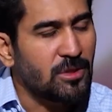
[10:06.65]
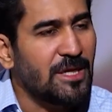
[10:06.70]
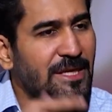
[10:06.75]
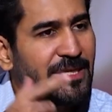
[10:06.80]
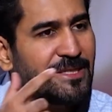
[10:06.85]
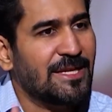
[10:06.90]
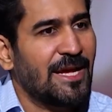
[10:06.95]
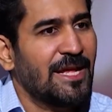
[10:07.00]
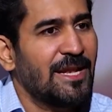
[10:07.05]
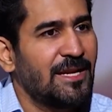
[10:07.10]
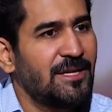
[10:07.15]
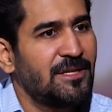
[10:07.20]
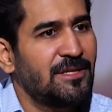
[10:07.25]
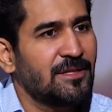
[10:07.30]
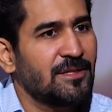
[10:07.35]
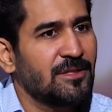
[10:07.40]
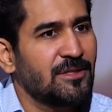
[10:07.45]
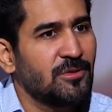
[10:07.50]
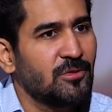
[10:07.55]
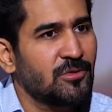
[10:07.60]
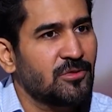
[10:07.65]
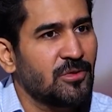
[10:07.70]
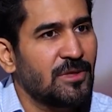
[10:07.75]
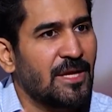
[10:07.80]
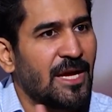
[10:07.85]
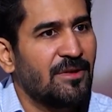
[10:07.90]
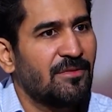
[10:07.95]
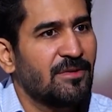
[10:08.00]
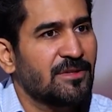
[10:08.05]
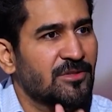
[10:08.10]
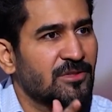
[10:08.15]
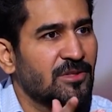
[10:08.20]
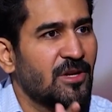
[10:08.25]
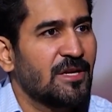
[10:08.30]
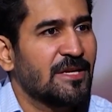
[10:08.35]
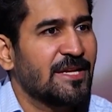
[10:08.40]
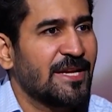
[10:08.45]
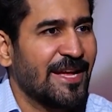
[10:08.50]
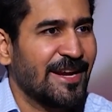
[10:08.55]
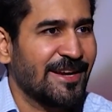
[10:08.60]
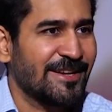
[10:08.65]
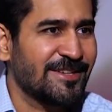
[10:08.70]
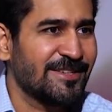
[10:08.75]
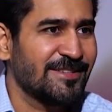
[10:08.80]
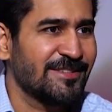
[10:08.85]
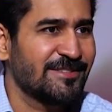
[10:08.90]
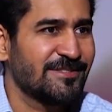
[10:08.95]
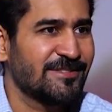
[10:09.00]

than talent, you should have a strong character.